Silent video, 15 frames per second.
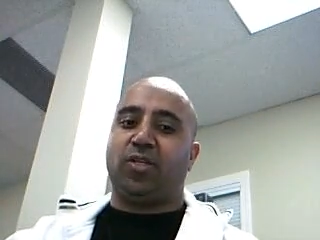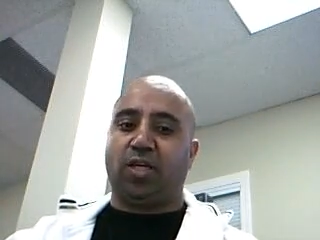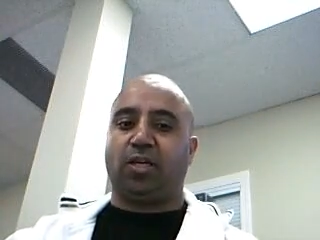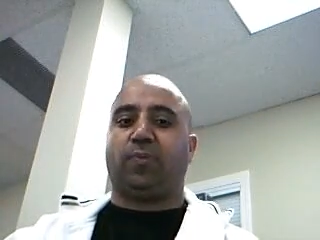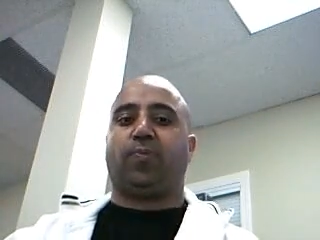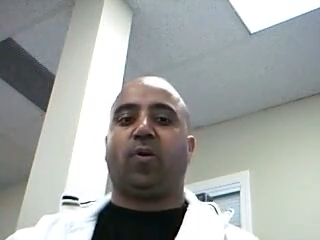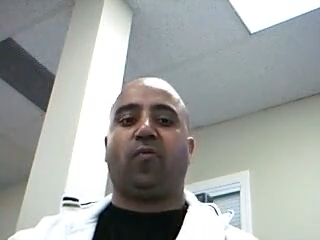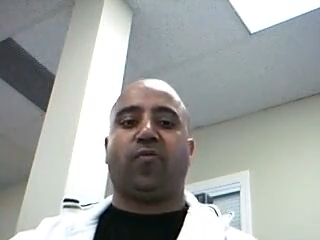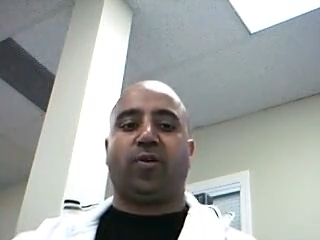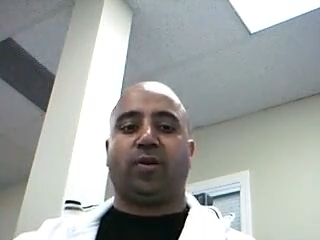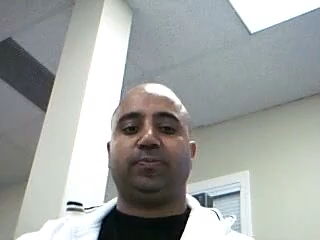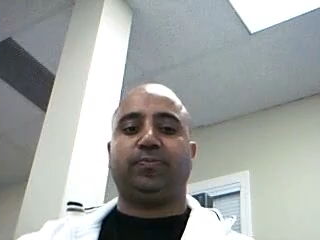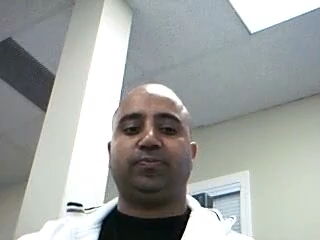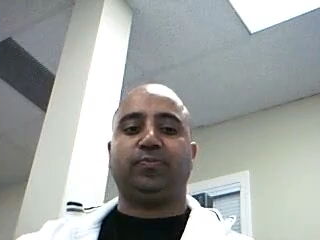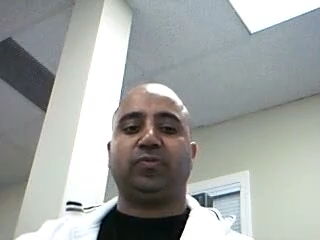So just
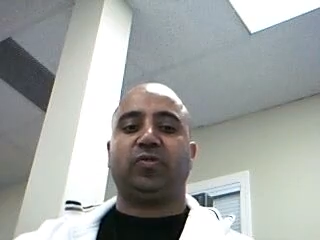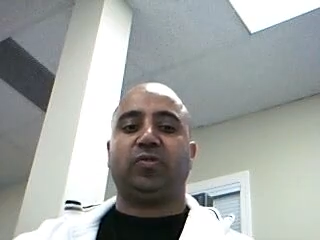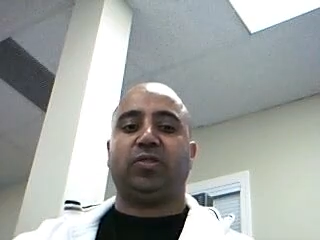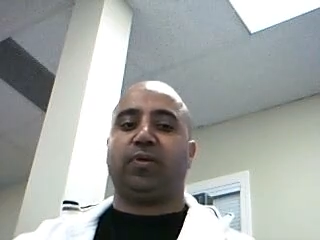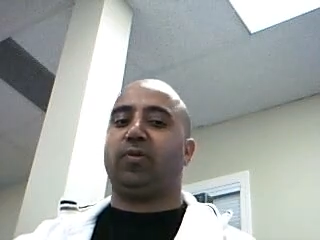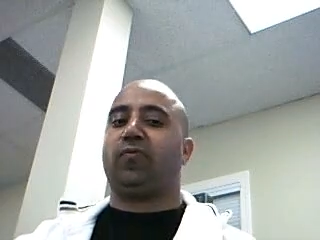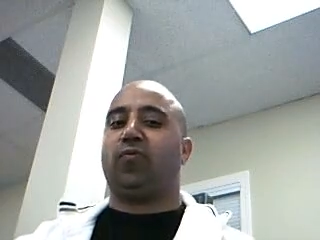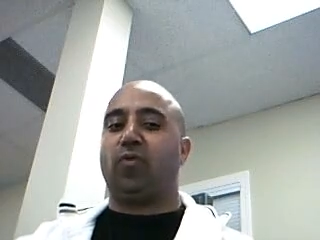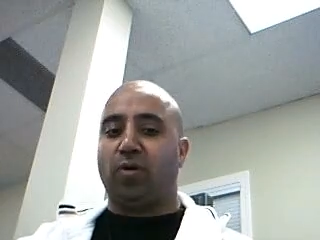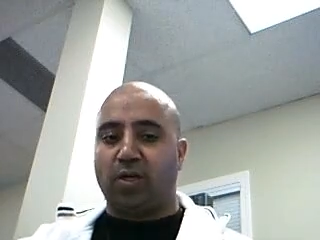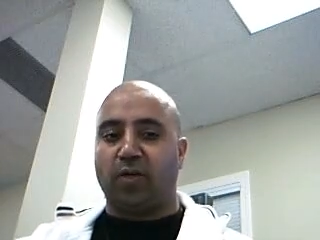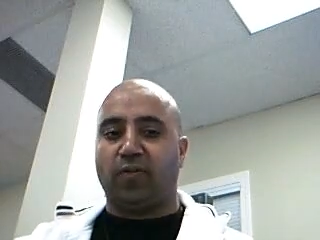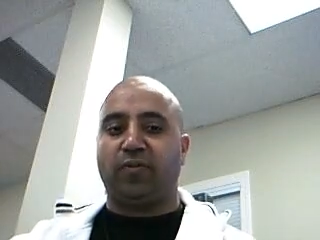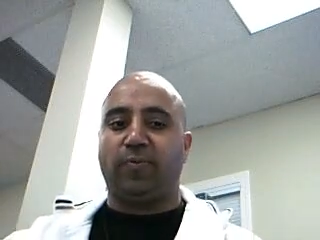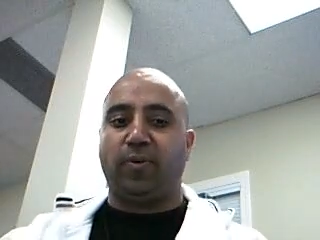highlight.
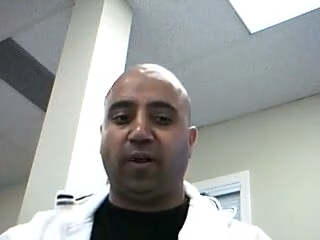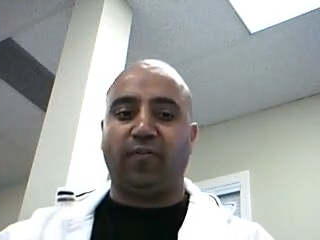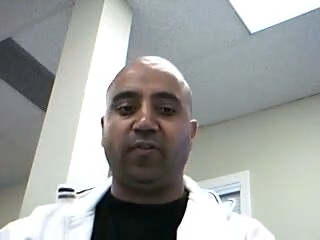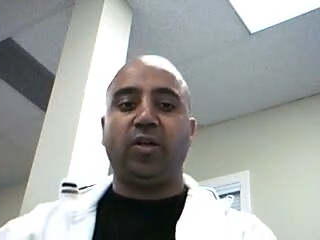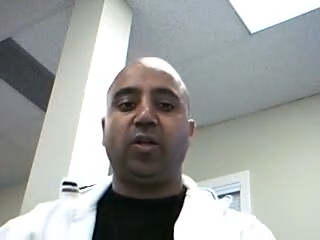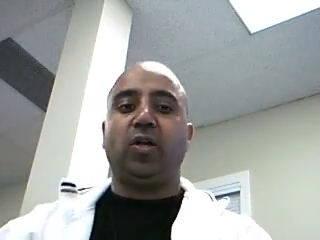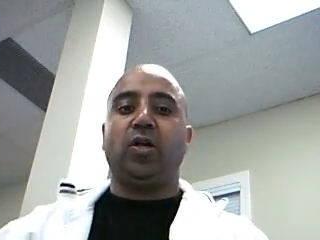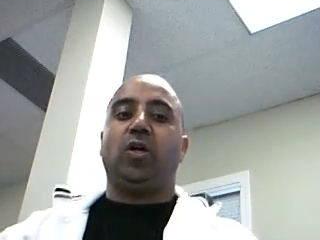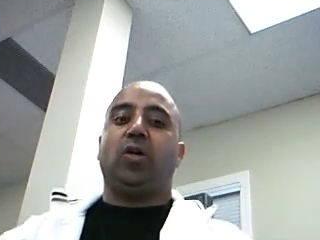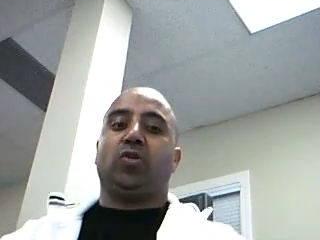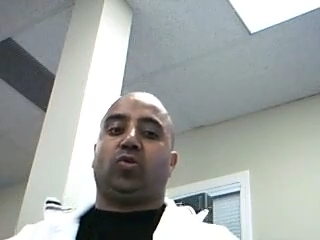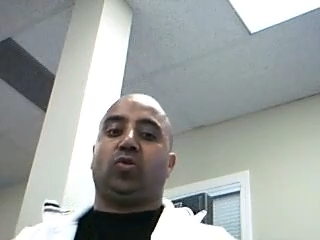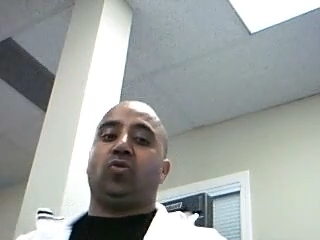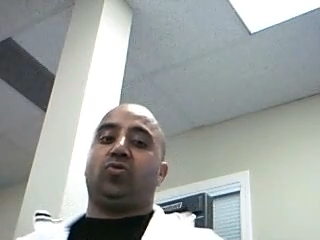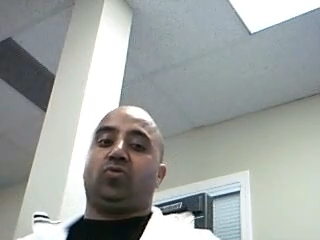Salesperson
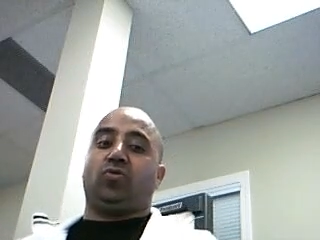misconducted.